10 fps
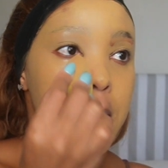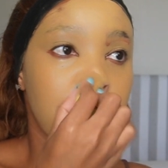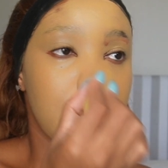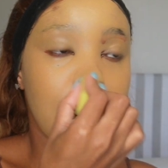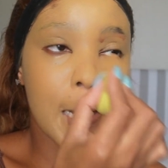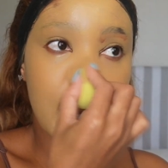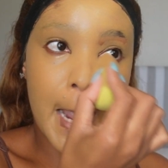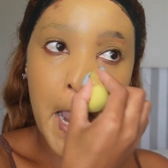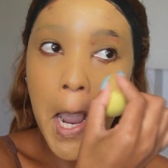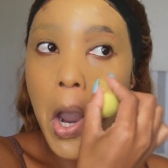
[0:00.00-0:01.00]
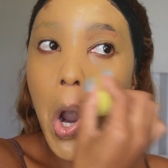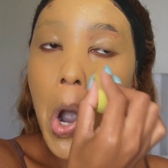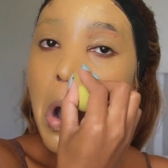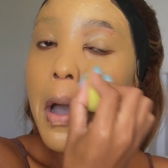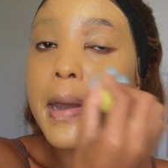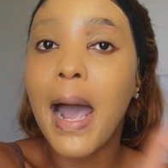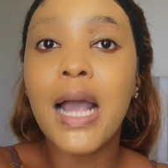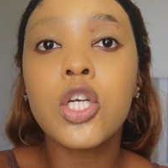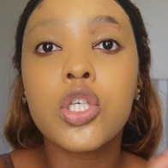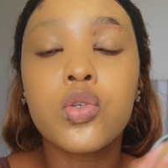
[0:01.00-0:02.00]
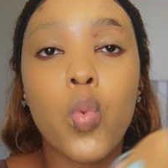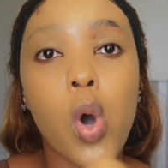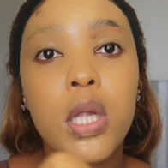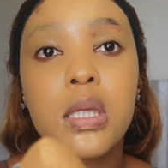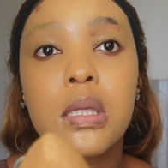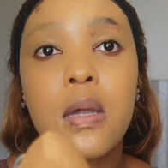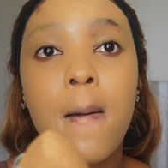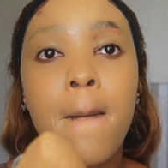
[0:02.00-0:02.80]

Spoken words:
she was just saying, God, I just want